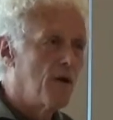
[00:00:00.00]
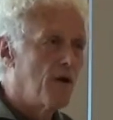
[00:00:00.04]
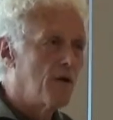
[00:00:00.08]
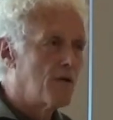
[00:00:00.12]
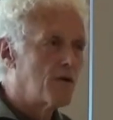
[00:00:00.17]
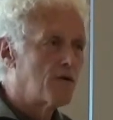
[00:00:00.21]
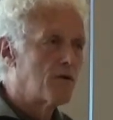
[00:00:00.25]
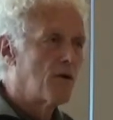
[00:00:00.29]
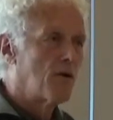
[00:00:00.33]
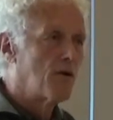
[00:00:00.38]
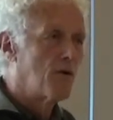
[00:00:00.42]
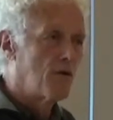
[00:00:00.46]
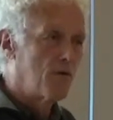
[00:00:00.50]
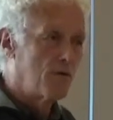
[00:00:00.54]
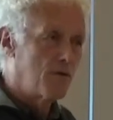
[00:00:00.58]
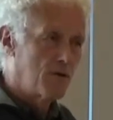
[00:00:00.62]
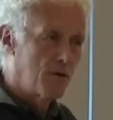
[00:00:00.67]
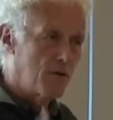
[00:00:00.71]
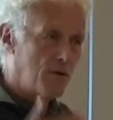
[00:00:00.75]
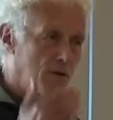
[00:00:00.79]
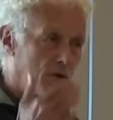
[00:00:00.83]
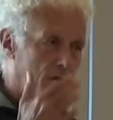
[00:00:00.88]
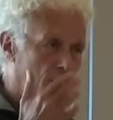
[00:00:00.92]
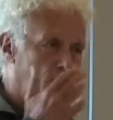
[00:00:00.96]
So
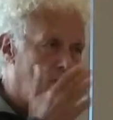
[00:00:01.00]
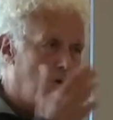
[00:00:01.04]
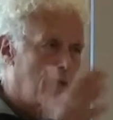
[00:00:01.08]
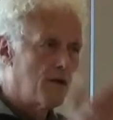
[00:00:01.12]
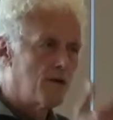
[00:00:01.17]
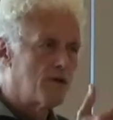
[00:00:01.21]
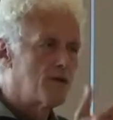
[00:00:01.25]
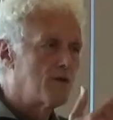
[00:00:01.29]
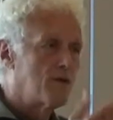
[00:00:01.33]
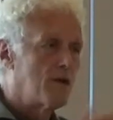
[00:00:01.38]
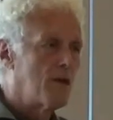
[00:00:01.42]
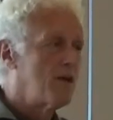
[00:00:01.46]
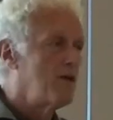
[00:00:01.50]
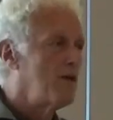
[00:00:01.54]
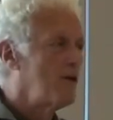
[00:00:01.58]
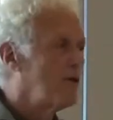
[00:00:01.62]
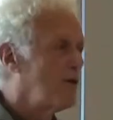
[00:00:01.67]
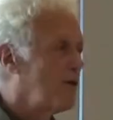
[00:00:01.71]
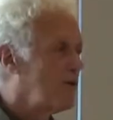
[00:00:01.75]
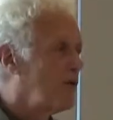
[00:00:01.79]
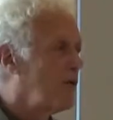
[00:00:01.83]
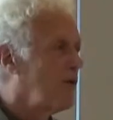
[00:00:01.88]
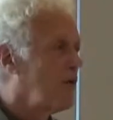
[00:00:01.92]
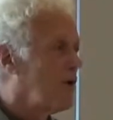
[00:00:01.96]
just I want to say to
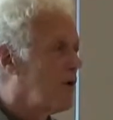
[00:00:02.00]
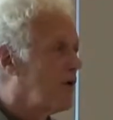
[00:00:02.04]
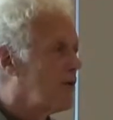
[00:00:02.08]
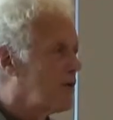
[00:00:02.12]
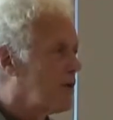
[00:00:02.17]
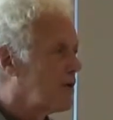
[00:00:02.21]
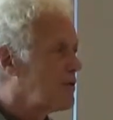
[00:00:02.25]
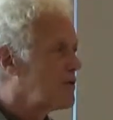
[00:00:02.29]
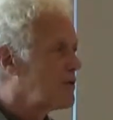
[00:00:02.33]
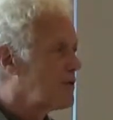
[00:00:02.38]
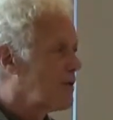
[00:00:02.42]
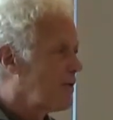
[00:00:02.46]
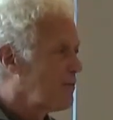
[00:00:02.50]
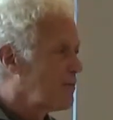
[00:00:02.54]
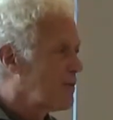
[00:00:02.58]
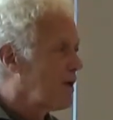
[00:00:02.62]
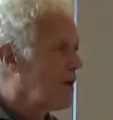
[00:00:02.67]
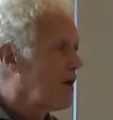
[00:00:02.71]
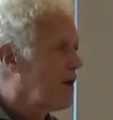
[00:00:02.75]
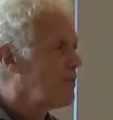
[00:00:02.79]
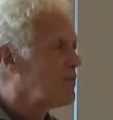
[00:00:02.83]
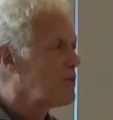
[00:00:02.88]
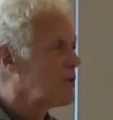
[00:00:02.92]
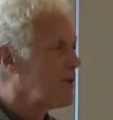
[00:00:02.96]
you that
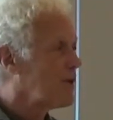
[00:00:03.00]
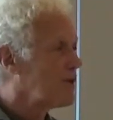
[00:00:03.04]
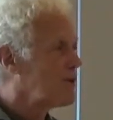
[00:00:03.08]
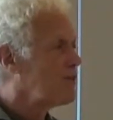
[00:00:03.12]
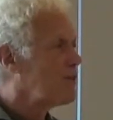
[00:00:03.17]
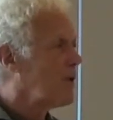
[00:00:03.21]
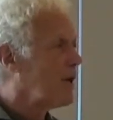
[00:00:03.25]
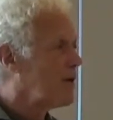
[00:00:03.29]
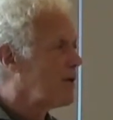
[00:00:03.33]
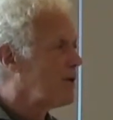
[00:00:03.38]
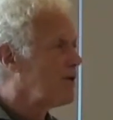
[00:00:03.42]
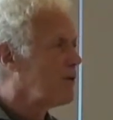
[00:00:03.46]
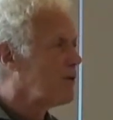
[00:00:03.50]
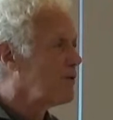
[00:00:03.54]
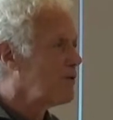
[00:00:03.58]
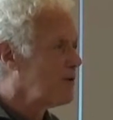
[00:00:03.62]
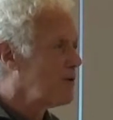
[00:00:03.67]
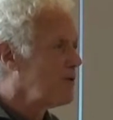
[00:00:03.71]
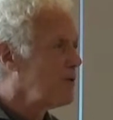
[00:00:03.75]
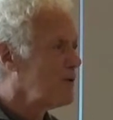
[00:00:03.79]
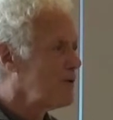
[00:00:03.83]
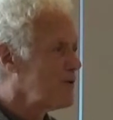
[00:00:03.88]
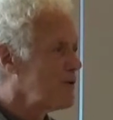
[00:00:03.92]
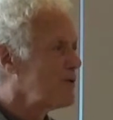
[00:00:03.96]
sometimes it's better to
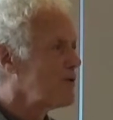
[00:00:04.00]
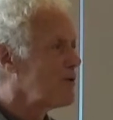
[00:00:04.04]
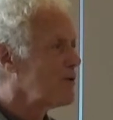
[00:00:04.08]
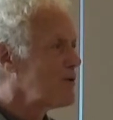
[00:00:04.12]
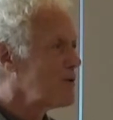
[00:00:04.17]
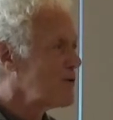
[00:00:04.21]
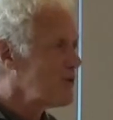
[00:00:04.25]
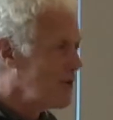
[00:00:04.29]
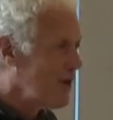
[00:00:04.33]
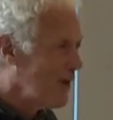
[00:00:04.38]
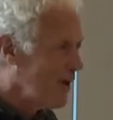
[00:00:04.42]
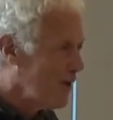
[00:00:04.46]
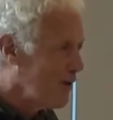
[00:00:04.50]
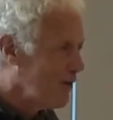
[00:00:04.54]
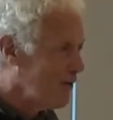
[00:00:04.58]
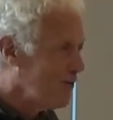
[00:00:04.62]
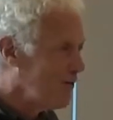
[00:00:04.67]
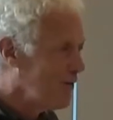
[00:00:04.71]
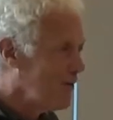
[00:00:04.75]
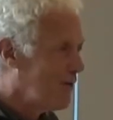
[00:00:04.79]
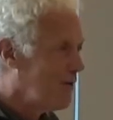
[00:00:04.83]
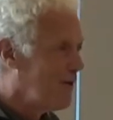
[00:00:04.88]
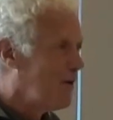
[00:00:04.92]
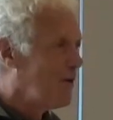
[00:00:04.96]
do this
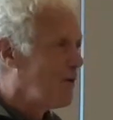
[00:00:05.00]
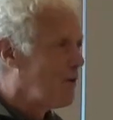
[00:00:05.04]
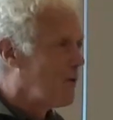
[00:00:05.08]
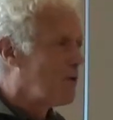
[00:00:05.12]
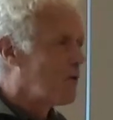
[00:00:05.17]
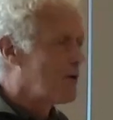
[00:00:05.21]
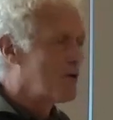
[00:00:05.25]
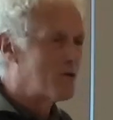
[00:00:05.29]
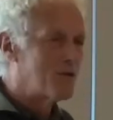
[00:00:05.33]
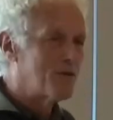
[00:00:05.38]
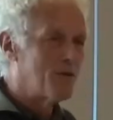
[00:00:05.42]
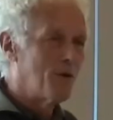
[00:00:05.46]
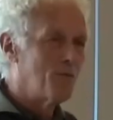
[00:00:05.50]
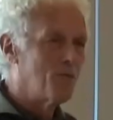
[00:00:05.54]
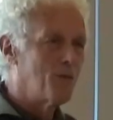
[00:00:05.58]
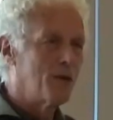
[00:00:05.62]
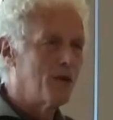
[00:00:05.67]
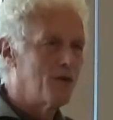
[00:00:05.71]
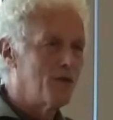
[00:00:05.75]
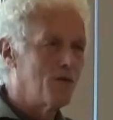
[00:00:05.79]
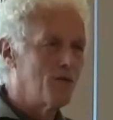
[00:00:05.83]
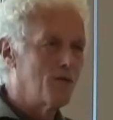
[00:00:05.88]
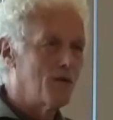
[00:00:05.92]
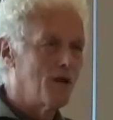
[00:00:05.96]
yourself with
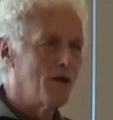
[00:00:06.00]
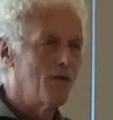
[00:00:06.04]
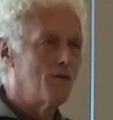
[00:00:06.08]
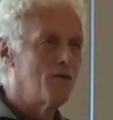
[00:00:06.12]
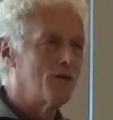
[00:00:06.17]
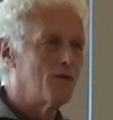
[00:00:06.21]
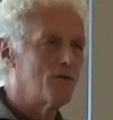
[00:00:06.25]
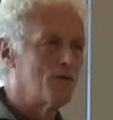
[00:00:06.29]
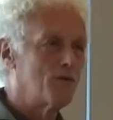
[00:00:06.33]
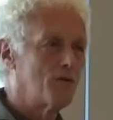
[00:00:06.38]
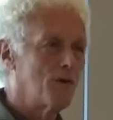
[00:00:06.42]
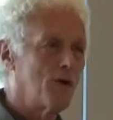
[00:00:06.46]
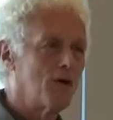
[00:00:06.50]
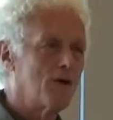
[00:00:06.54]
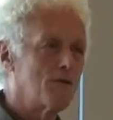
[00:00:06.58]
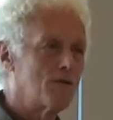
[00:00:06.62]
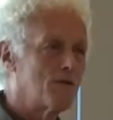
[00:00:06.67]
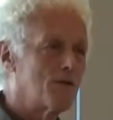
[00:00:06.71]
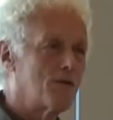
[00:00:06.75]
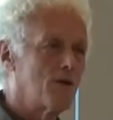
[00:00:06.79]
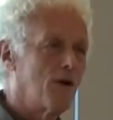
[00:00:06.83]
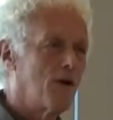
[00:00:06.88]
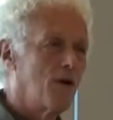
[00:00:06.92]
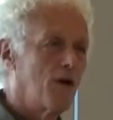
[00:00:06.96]
somebody you love and
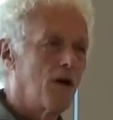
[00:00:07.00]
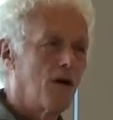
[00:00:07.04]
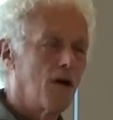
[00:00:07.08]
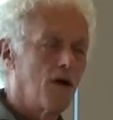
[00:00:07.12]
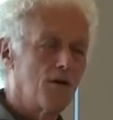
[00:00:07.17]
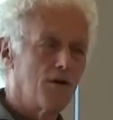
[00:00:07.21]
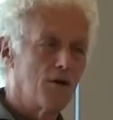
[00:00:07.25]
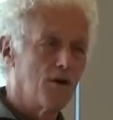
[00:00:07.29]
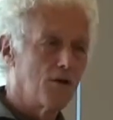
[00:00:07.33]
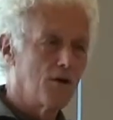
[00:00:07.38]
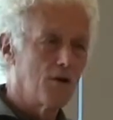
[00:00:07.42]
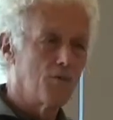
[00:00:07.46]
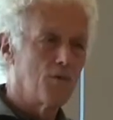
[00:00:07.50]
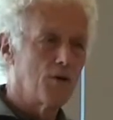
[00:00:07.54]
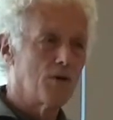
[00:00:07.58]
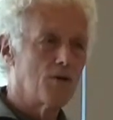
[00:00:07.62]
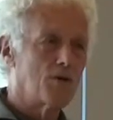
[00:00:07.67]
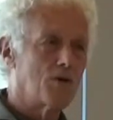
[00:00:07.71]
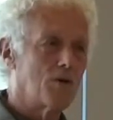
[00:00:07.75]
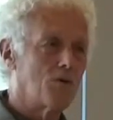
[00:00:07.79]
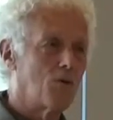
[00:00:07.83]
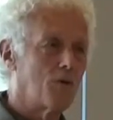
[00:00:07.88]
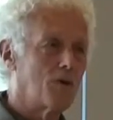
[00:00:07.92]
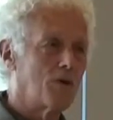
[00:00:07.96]
trust, another
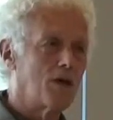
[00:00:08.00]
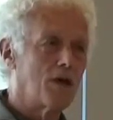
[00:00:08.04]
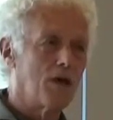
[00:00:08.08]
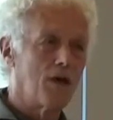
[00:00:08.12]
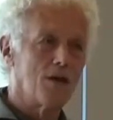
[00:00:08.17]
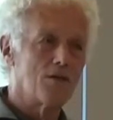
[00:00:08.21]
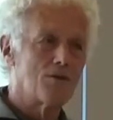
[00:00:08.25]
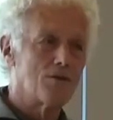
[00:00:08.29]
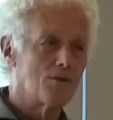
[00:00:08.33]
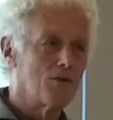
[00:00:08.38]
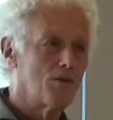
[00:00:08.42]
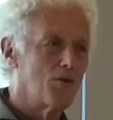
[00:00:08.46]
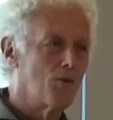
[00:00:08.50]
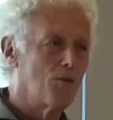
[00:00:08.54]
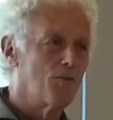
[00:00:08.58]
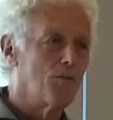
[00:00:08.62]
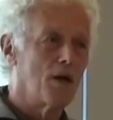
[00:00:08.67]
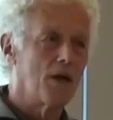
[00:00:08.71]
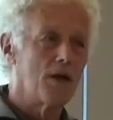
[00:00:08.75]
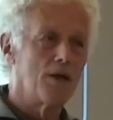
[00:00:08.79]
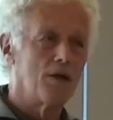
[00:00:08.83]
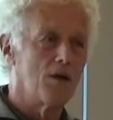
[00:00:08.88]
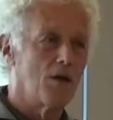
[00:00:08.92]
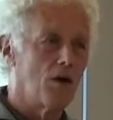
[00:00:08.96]
person with cancer who
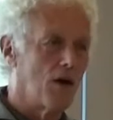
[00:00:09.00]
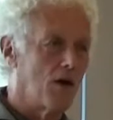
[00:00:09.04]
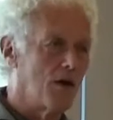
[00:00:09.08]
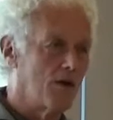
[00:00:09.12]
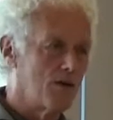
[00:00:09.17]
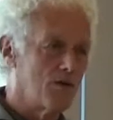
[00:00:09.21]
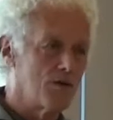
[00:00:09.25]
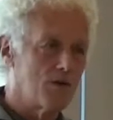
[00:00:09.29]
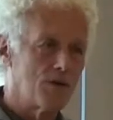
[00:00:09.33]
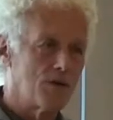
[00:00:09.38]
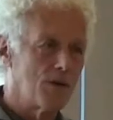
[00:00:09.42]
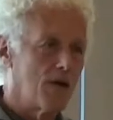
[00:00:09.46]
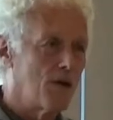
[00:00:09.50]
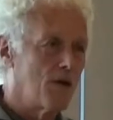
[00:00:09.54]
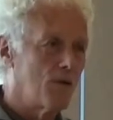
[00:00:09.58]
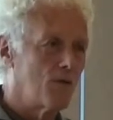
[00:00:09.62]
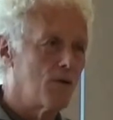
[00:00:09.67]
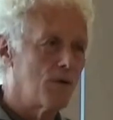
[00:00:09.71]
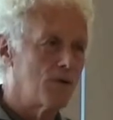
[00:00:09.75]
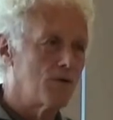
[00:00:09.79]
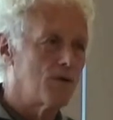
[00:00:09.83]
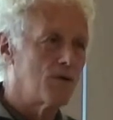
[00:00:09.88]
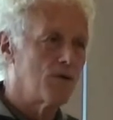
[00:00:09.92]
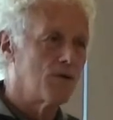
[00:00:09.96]
may understand
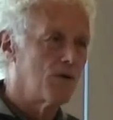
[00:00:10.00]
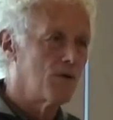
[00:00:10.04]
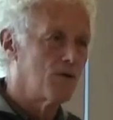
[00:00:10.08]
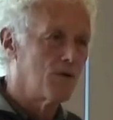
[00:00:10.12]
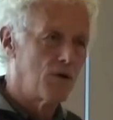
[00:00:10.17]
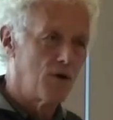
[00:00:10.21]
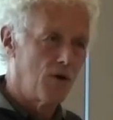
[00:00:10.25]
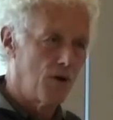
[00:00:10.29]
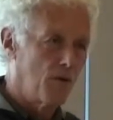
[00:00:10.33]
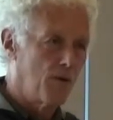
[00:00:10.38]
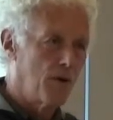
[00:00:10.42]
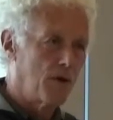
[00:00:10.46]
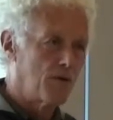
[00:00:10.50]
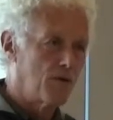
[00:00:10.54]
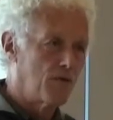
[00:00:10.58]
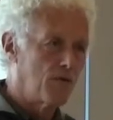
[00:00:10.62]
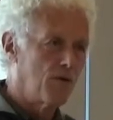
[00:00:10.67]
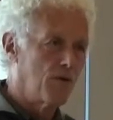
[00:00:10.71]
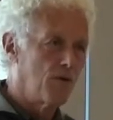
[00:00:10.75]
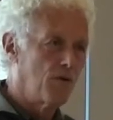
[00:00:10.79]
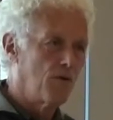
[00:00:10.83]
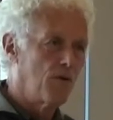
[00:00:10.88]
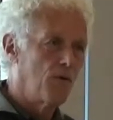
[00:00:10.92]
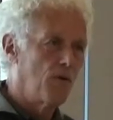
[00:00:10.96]
what you're going
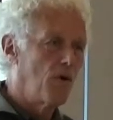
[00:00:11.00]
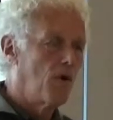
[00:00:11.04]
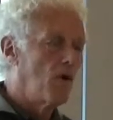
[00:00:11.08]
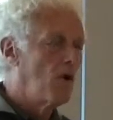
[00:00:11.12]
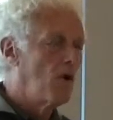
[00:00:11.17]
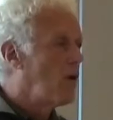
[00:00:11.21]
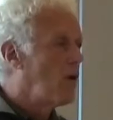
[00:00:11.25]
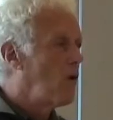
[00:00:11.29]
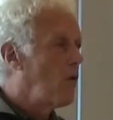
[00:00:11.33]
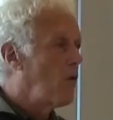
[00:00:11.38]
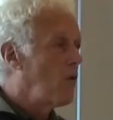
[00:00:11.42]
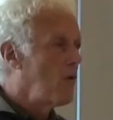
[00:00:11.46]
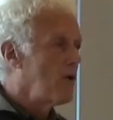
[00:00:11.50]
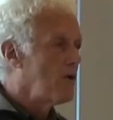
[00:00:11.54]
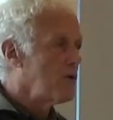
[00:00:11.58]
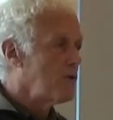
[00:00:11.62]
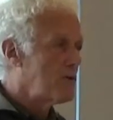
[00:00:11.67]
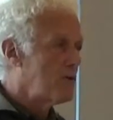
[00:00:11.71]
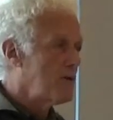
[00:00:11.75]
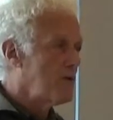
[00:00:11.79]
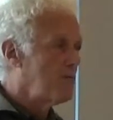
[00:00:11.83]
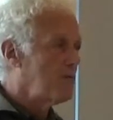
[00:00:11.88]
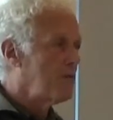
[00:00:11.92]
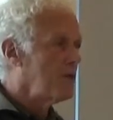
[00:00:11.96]
through, or
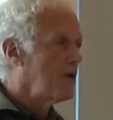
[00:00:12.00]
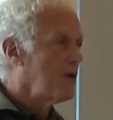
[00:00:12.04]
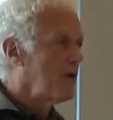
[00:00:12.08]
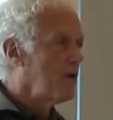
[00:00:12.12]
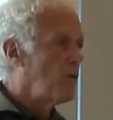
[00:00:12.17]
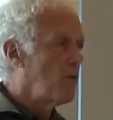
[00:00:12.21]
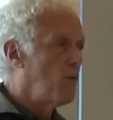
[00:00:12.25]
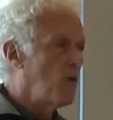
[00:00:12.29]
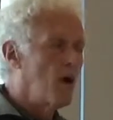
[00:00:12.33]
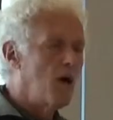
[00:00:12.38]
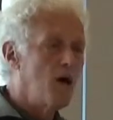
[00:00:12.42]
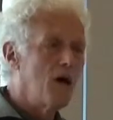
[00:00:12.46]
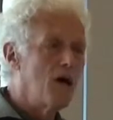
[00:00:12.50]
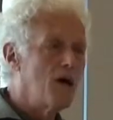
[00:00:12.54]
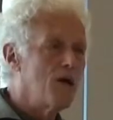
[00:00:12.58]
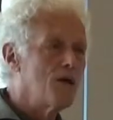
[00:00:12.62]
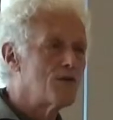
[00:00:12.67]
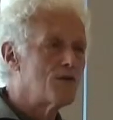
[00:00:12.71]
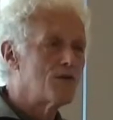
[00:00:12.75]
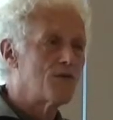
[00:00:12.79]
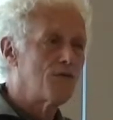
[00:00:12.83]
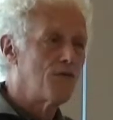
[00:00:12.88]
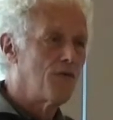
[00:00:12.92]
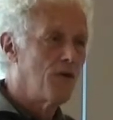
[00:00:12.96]
simply a
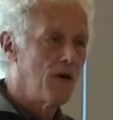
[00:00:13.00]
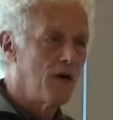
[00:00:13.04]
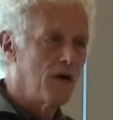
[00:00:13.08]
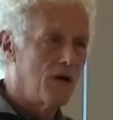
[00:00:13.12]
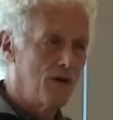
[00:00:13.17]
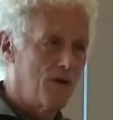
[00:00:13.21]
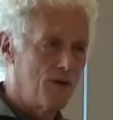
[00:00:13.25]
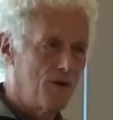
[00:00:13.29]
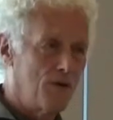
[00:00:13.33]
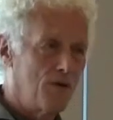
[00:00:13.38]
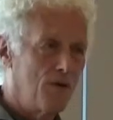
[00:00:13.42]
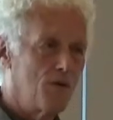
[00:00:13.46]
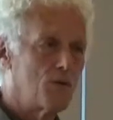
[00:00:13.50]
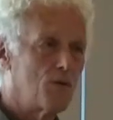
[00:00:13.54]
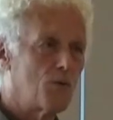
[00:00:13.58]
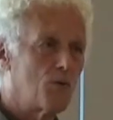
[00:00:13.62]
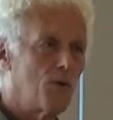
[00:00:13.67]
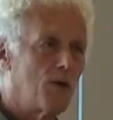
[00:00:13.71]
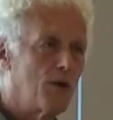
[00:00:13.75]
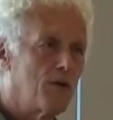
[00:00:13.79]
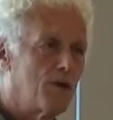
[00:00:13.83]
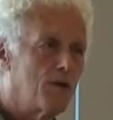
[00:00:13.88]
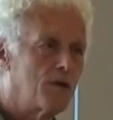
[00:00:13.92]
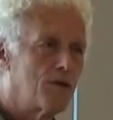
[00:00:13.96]
wise friend who's
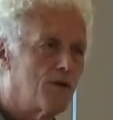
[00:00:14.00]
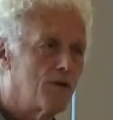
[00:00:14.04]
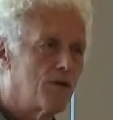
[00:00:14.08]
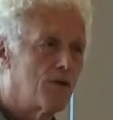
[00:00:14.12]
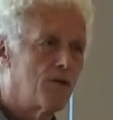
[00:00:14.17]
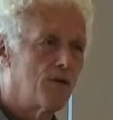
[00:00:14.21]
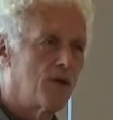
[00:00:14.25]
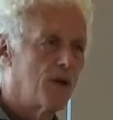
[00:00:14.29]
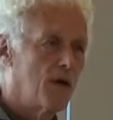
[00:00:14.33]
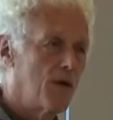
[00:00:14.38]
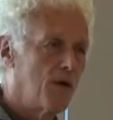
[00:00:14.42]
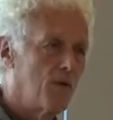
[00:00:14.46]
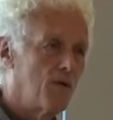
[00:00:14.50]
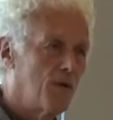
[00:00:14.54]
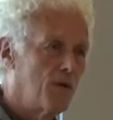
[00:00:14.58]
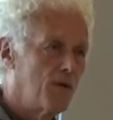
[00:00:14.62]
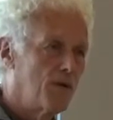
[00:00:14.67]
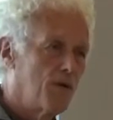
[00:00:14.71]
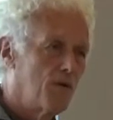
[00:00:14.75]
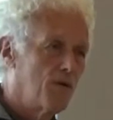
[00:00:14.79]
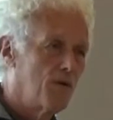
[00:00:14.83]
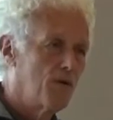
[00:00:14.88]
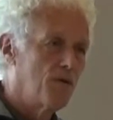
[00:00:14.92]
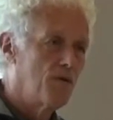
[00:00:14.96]
willing to do that for
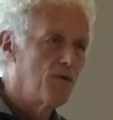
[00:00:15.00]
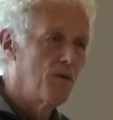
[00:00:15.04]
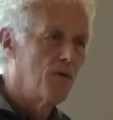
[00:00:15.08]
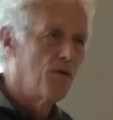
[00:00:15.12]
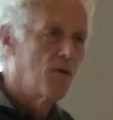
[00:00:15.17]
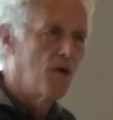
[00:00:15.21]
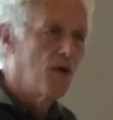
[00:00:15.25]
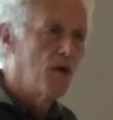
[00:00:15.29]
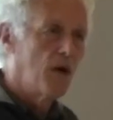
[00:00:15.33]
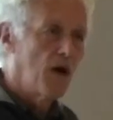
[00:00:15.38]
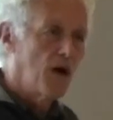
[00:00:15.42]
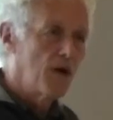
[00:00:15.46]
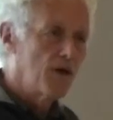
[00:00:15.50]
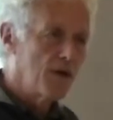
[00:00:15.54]
you.